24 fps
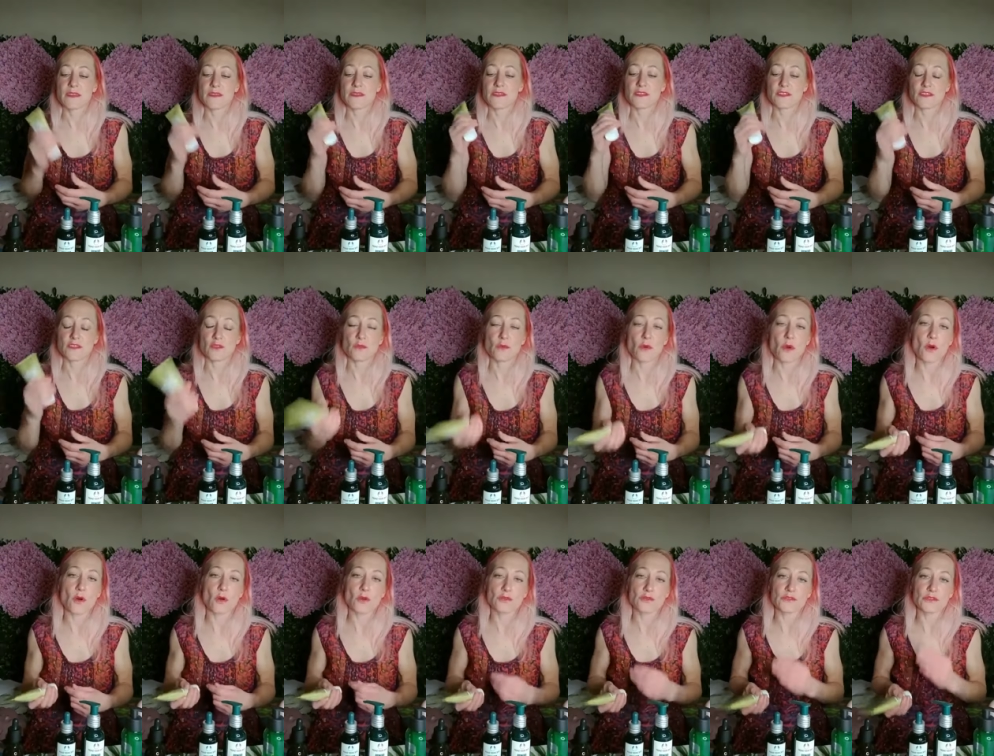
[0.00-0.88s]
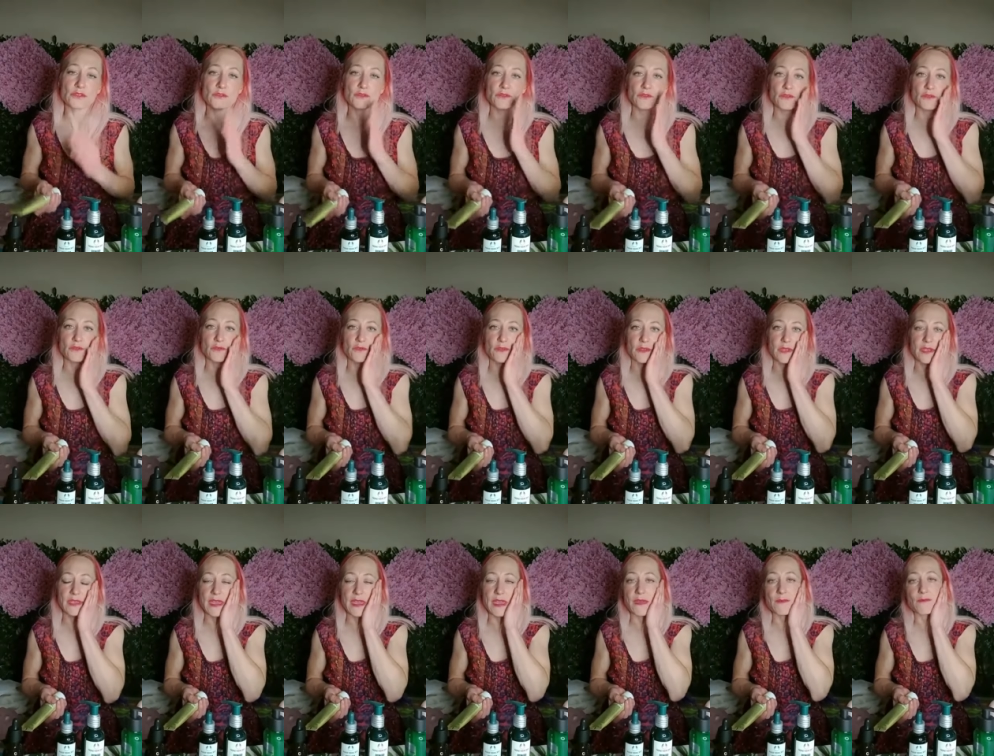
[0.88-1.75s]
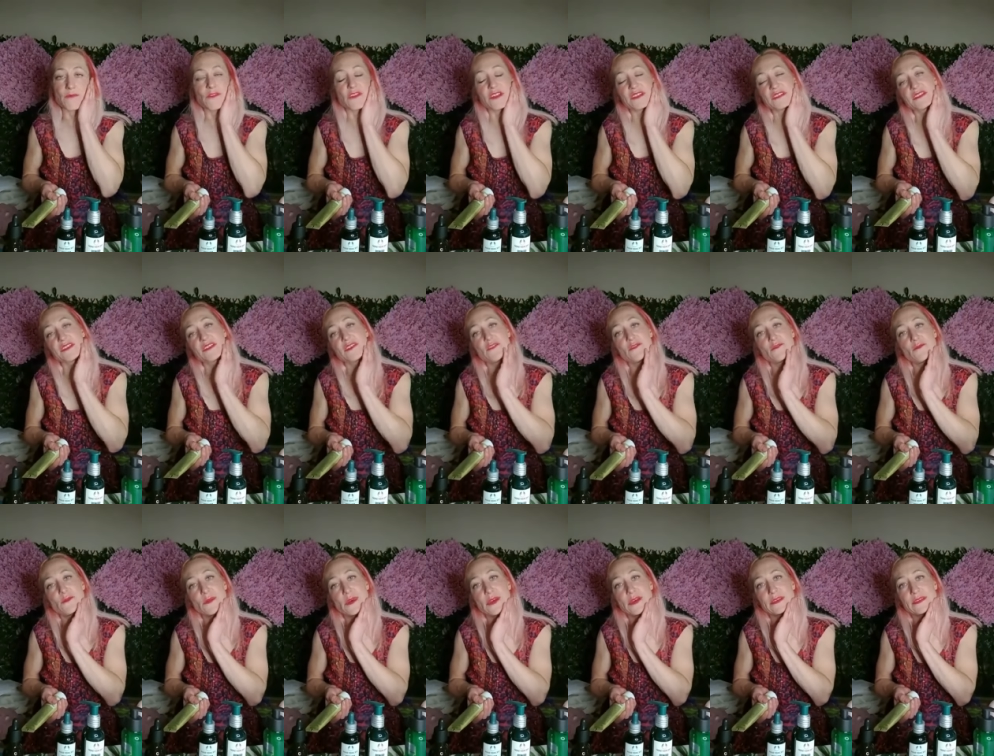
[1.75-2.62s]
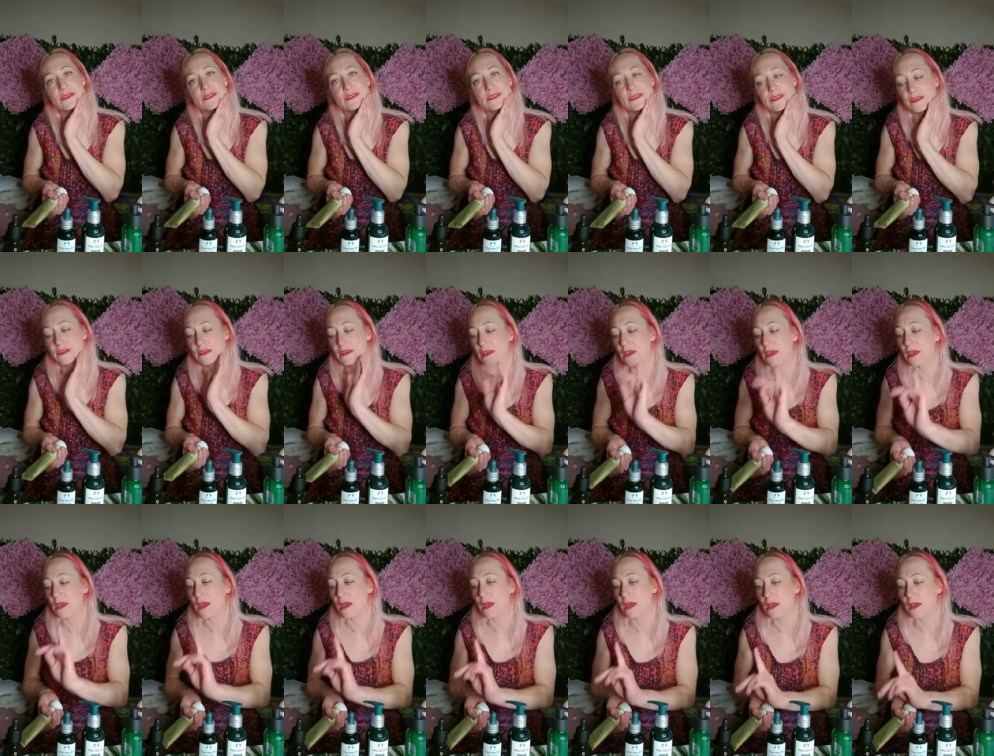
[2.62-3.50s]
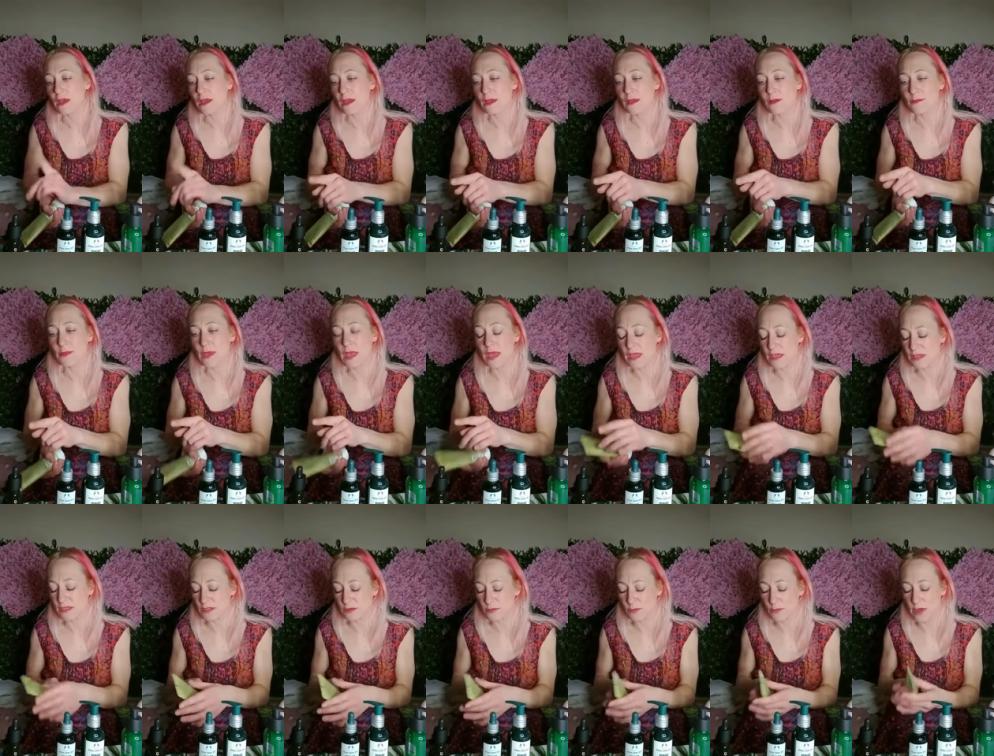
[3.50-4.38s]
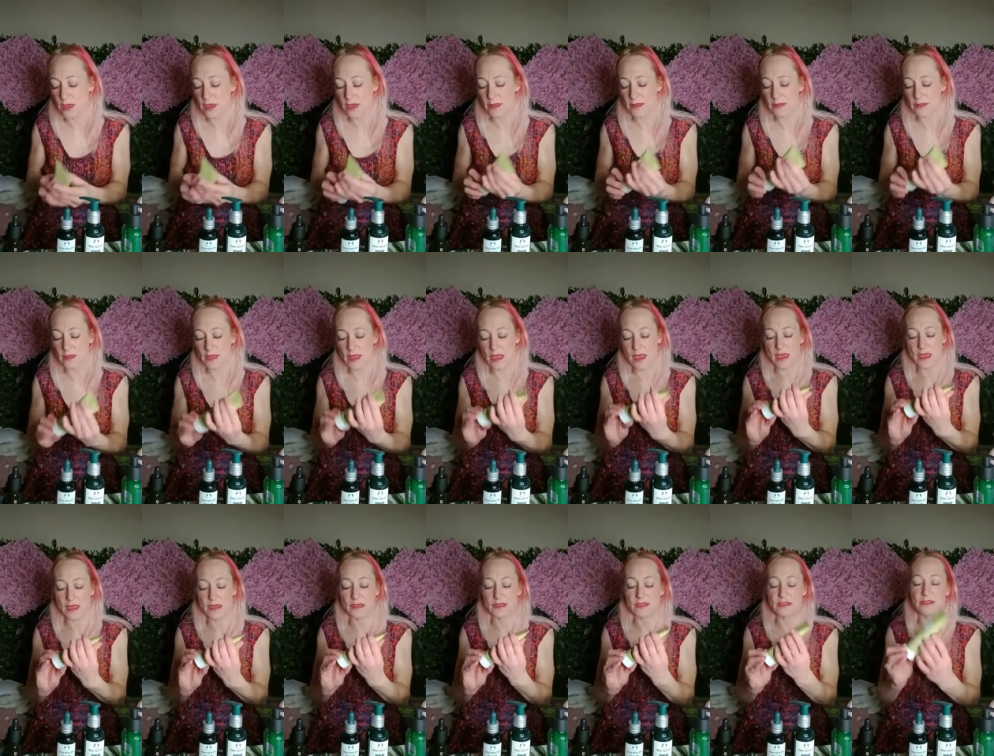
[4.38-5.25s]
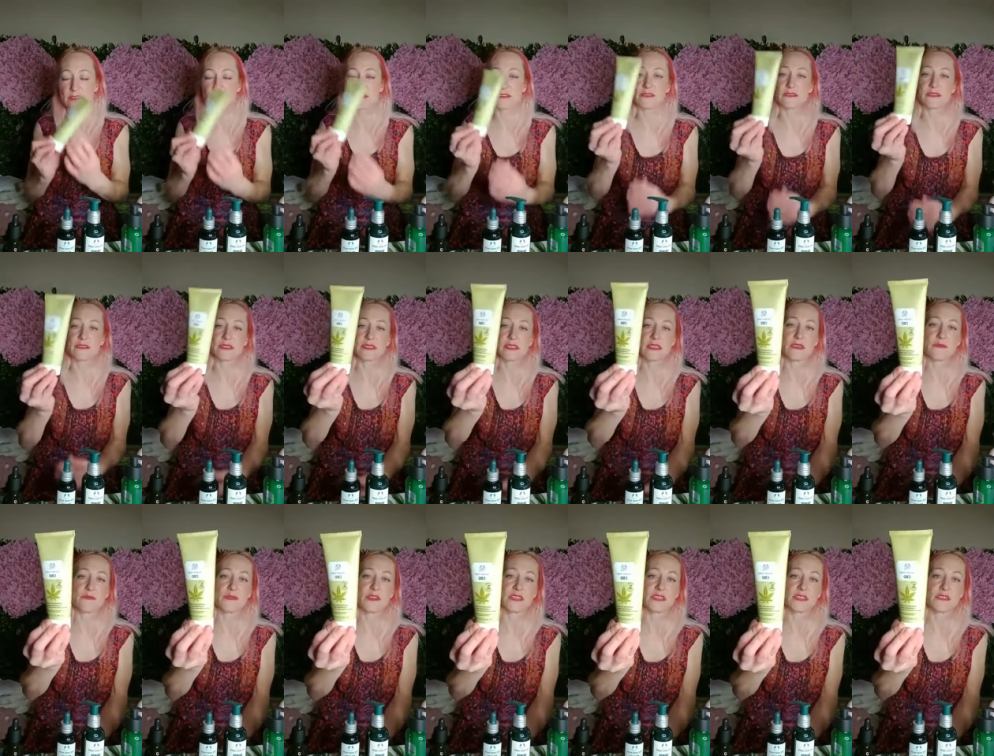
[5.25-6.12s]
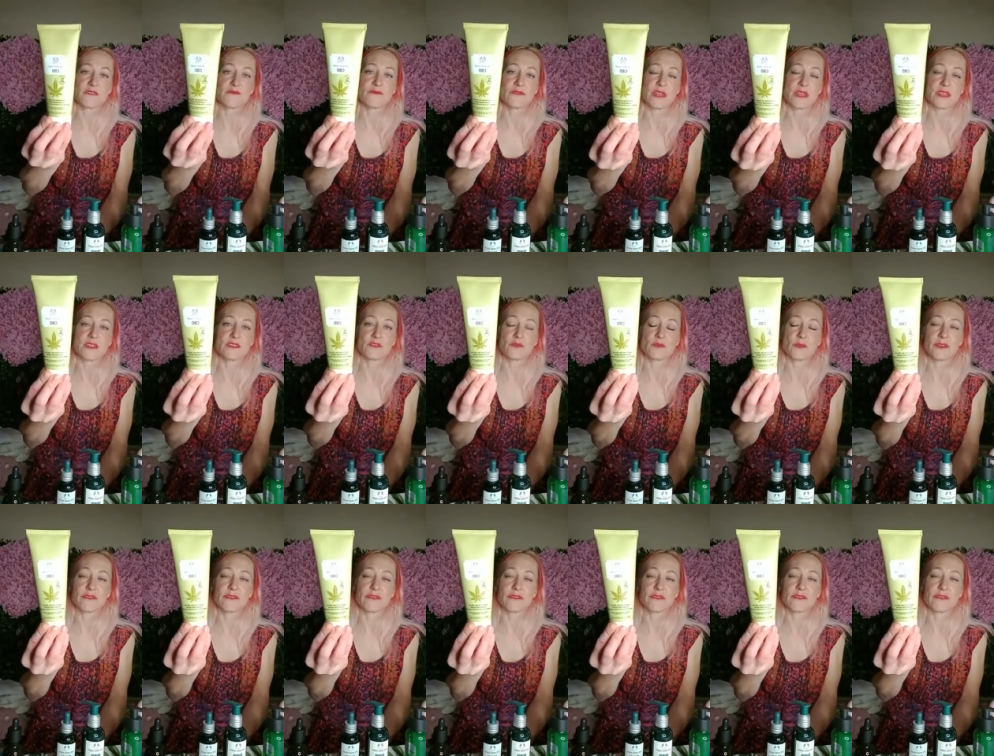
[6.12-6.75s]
They do also do the hemp rescue mask as well, and the CBD range.